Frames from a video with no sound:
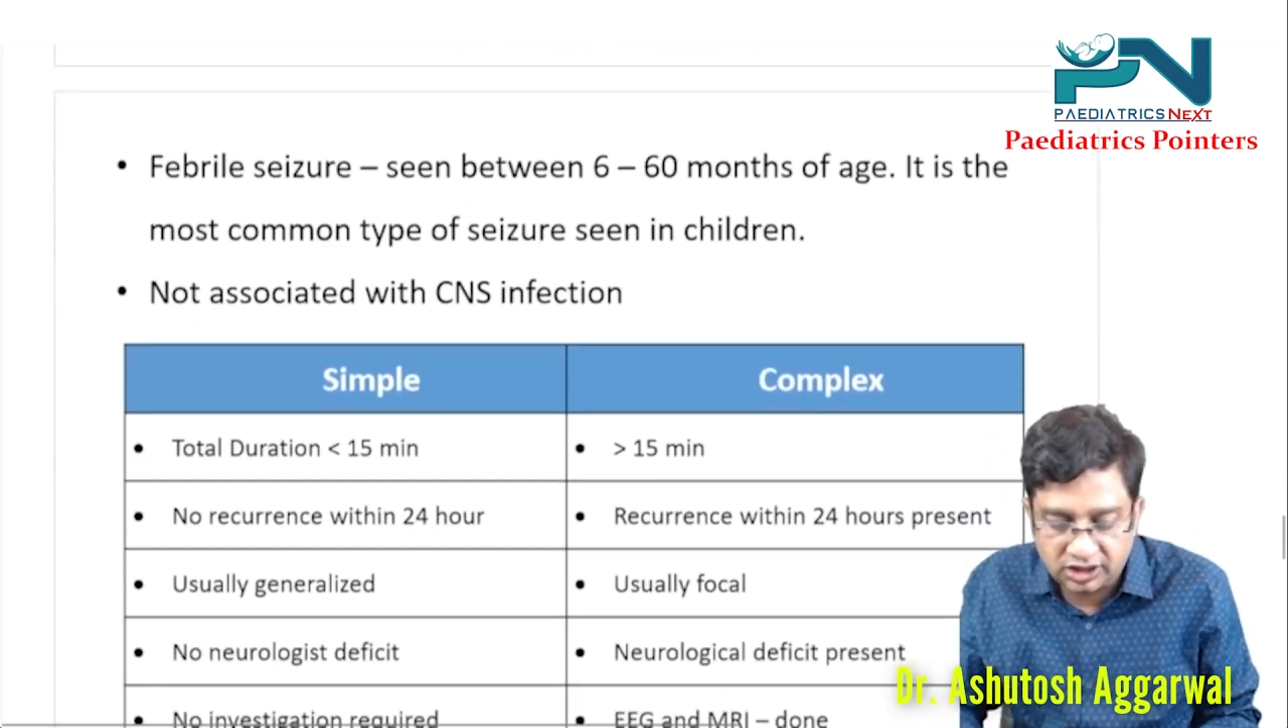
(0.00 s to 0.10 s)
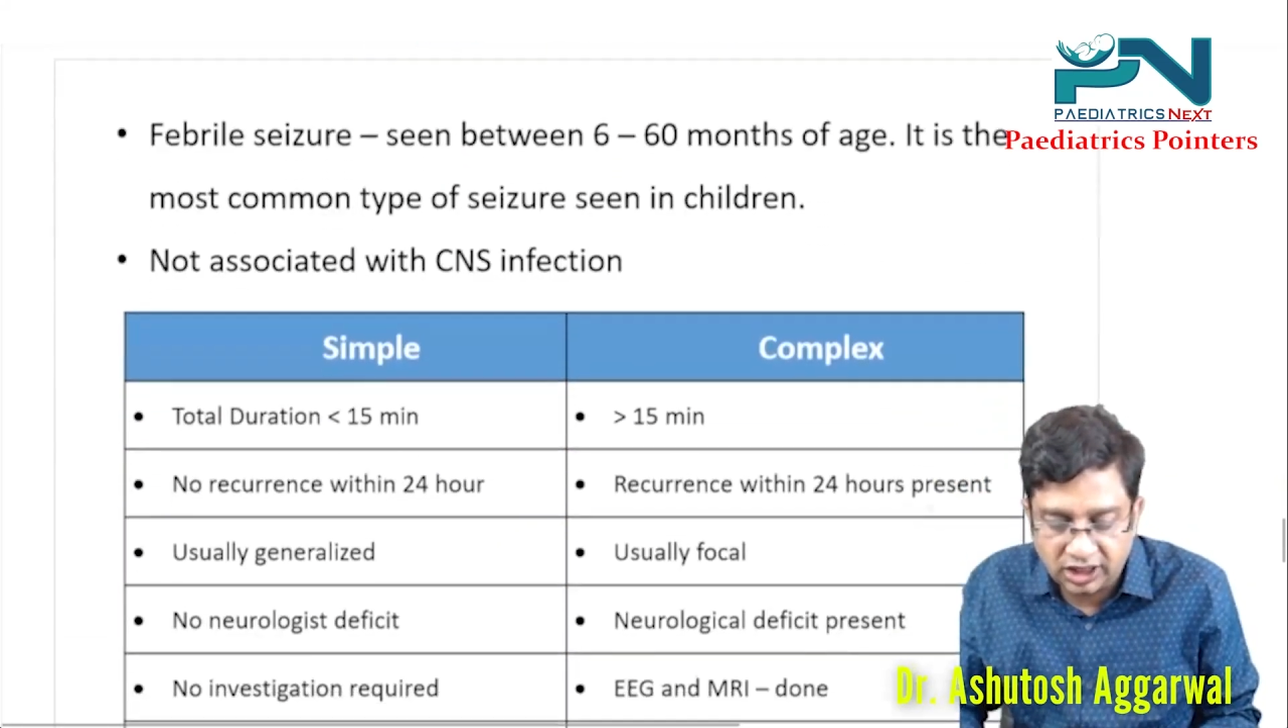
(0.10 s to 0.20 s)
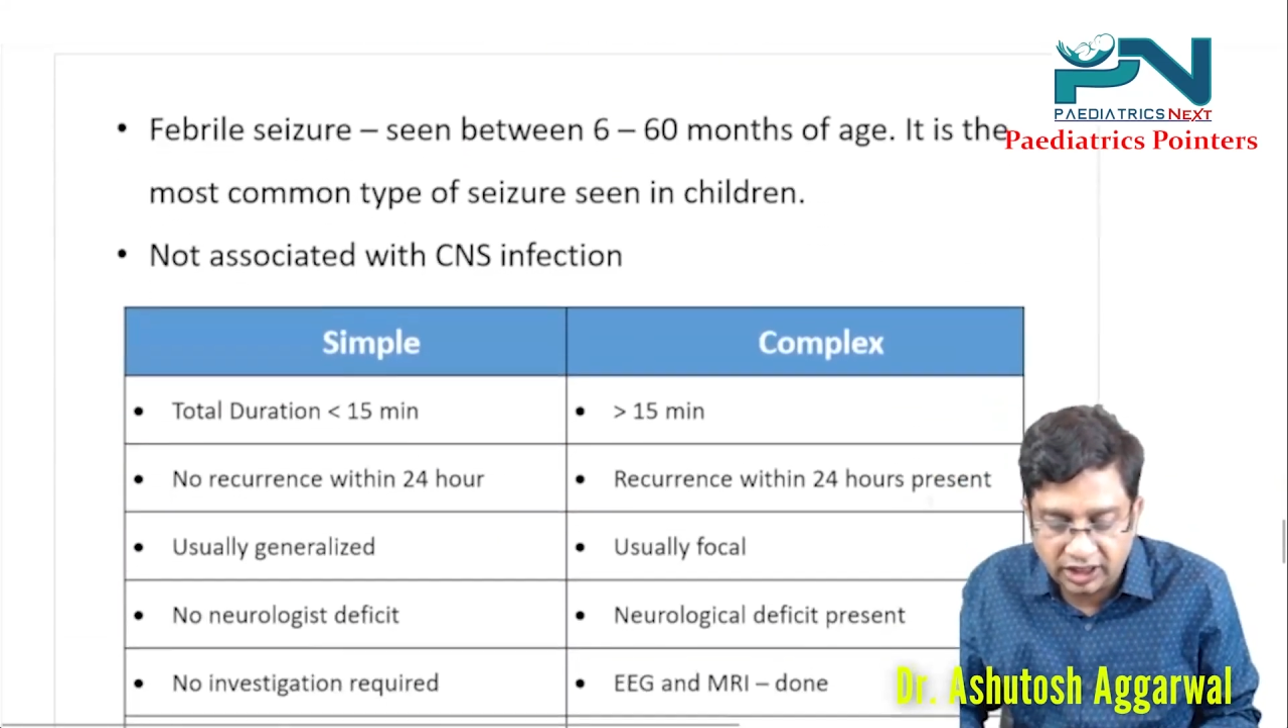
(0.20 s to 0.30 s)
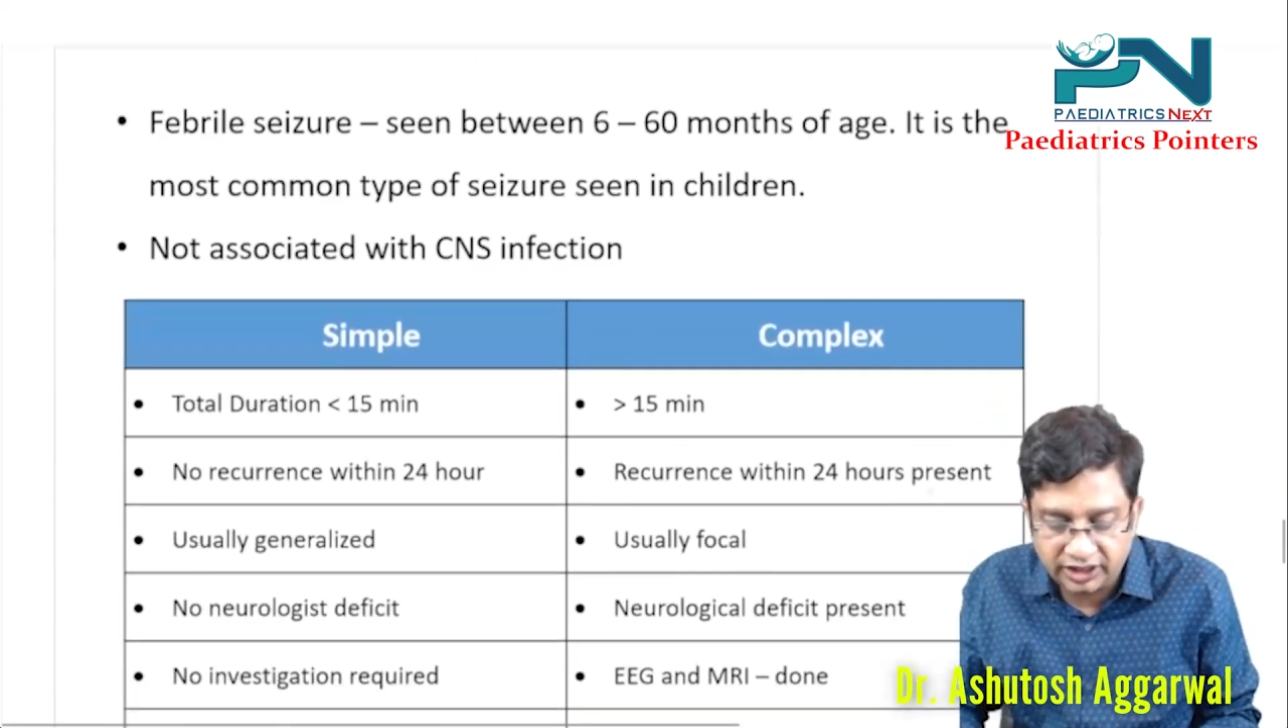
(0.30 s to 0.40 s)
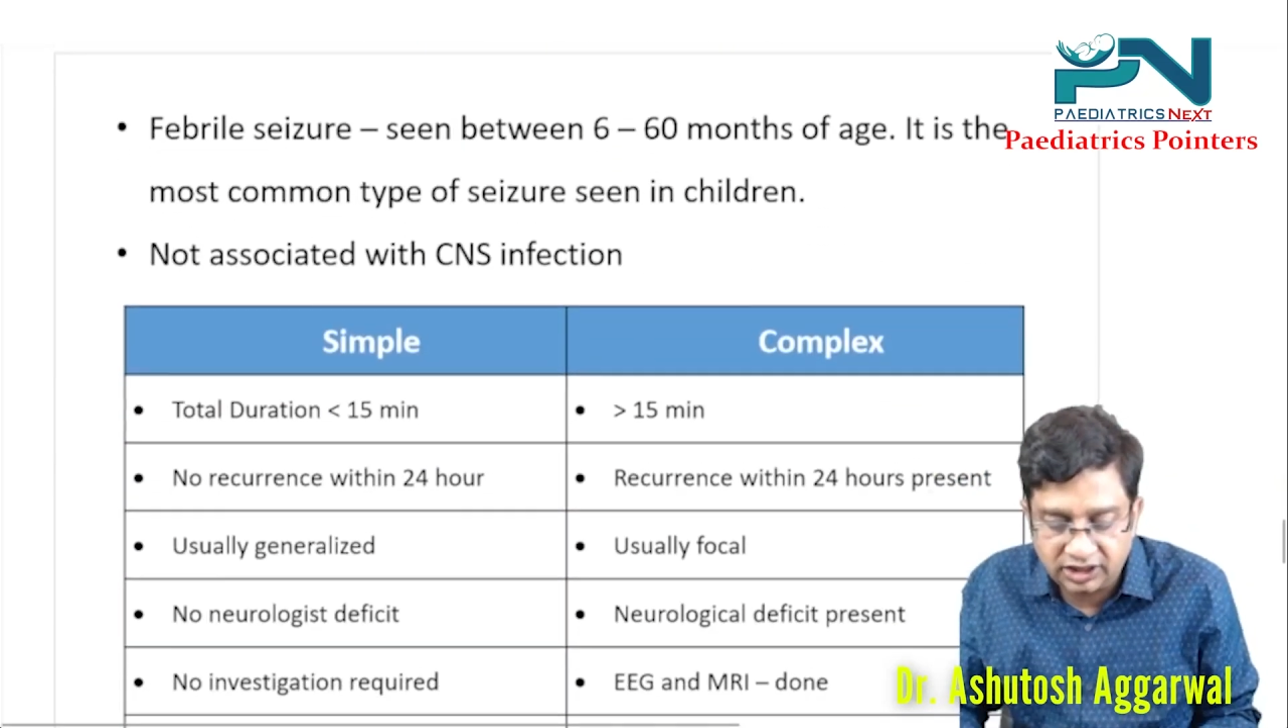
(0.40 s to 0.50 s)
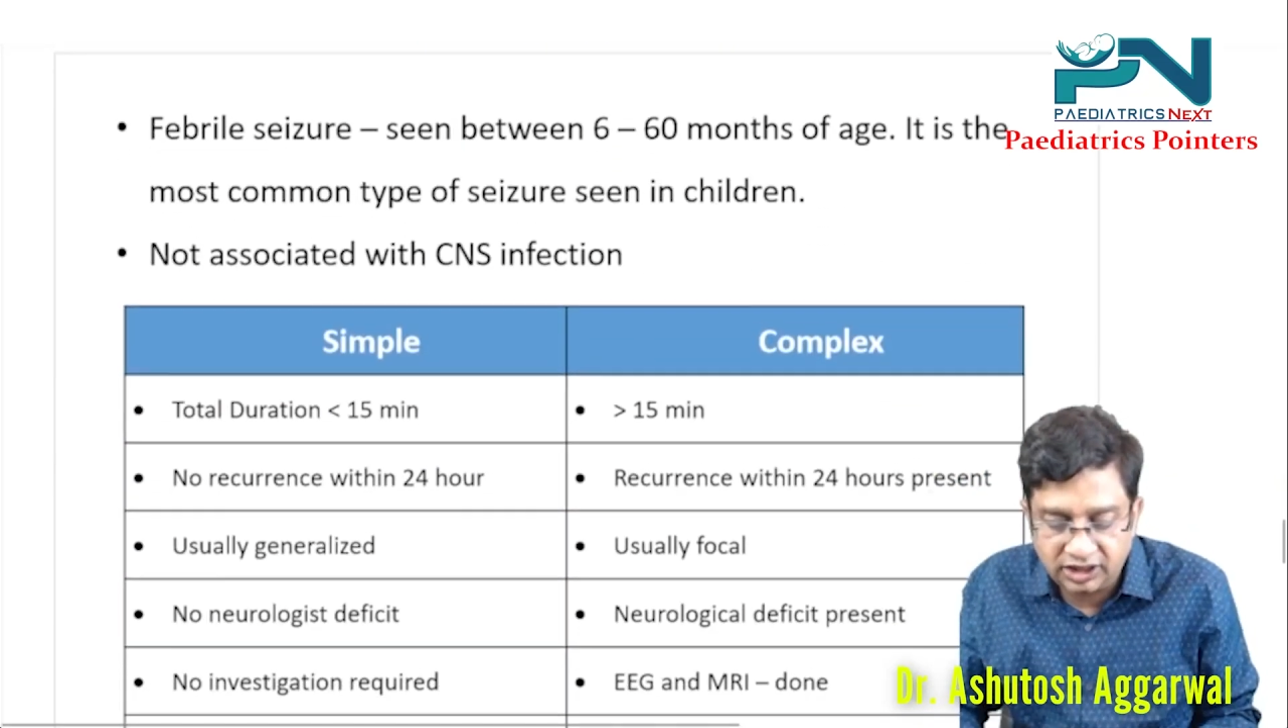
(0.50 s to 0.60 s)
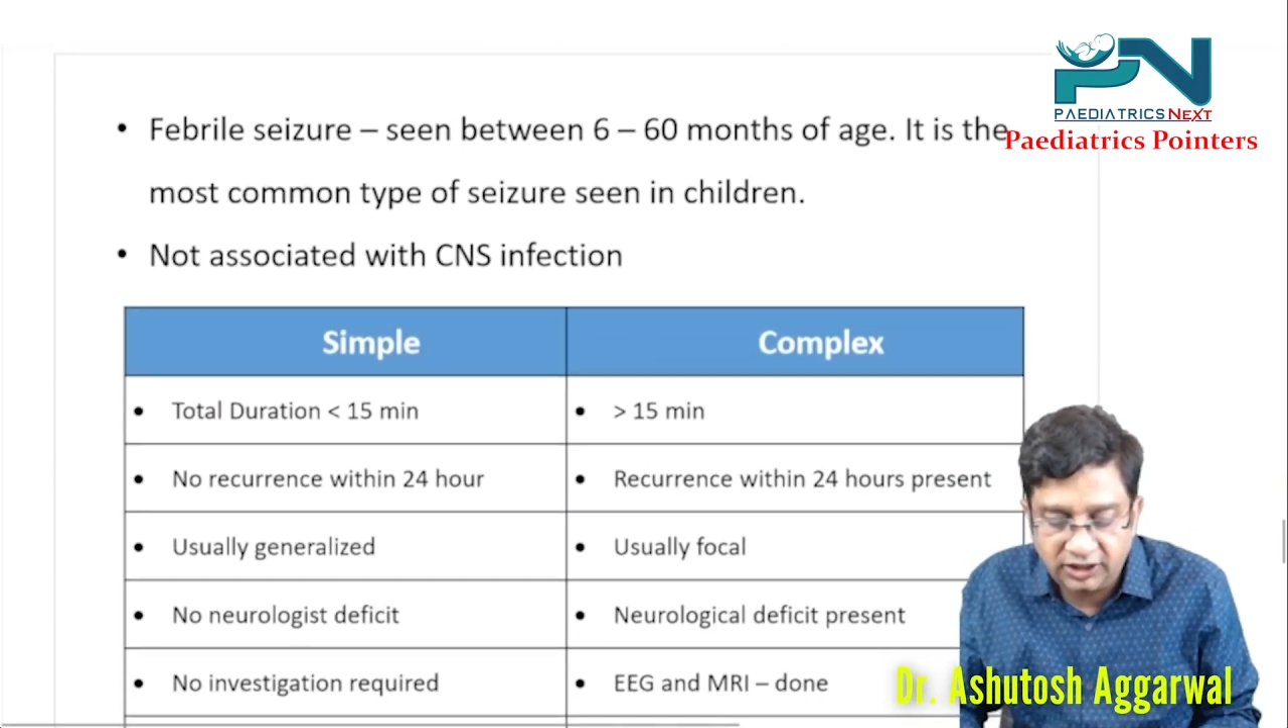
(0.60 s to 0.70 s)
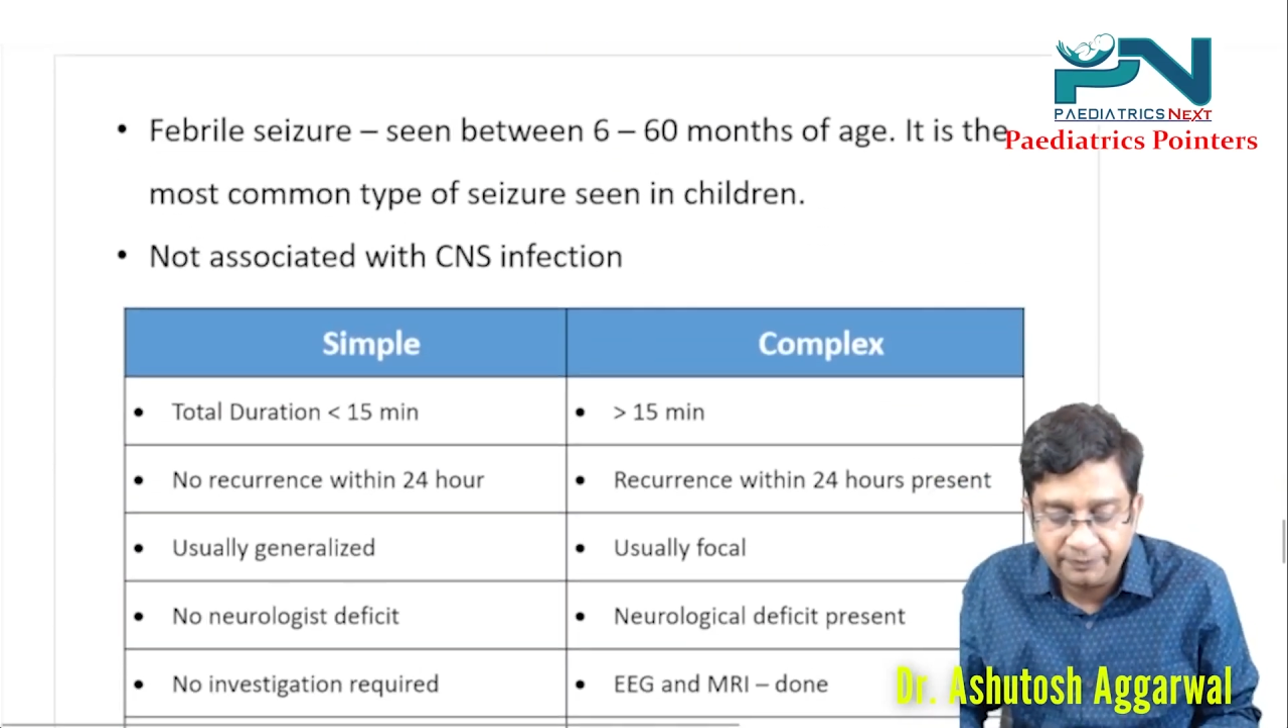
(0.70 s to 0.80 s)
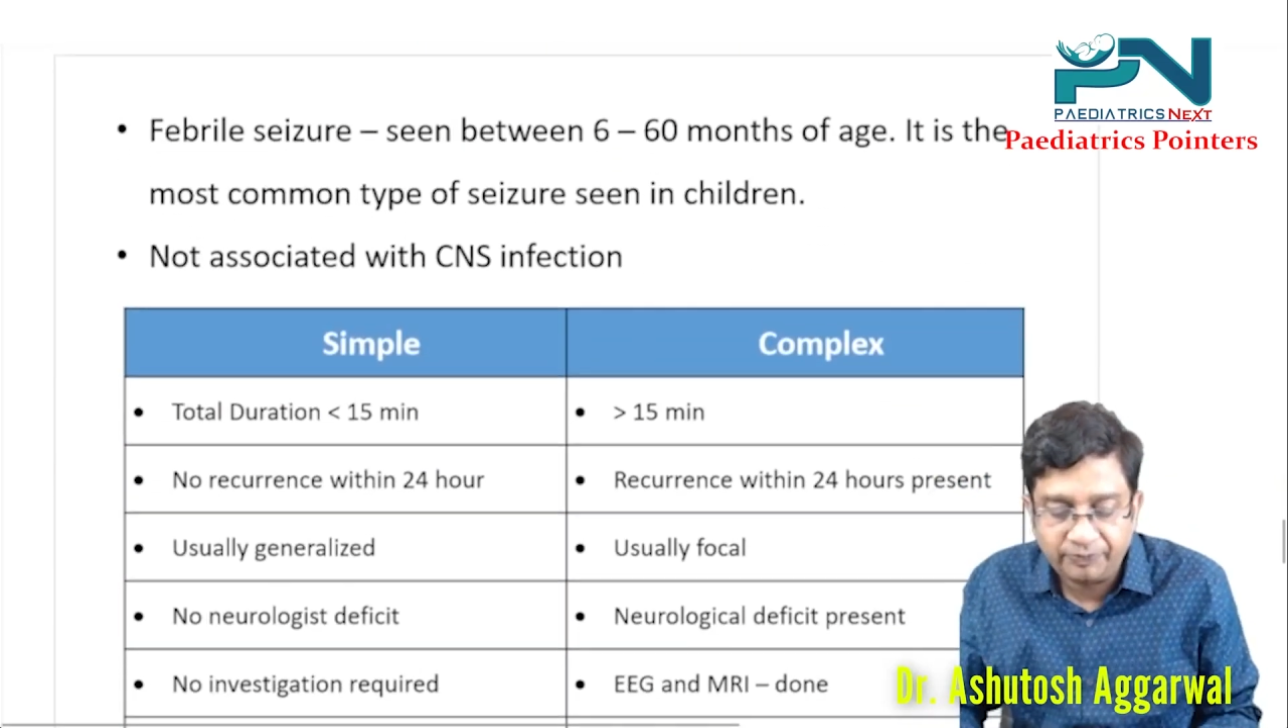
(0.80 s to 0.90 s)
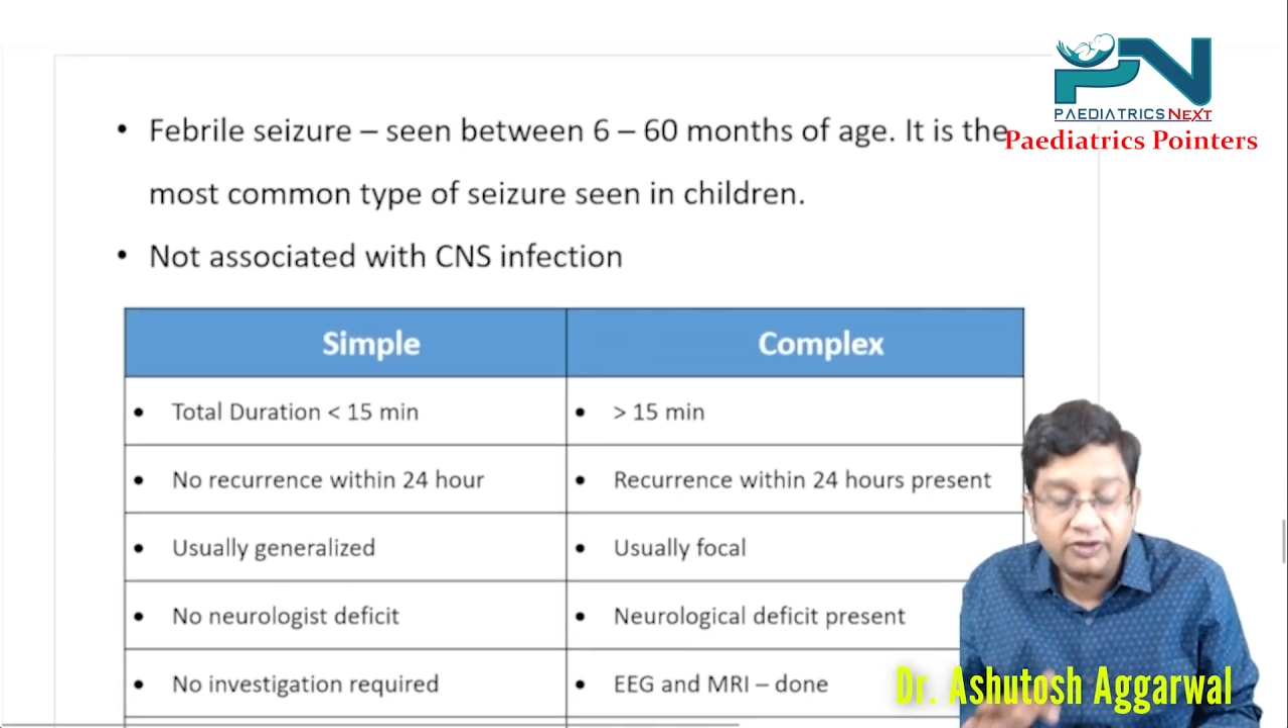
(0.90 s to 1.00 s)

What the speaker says: regarding the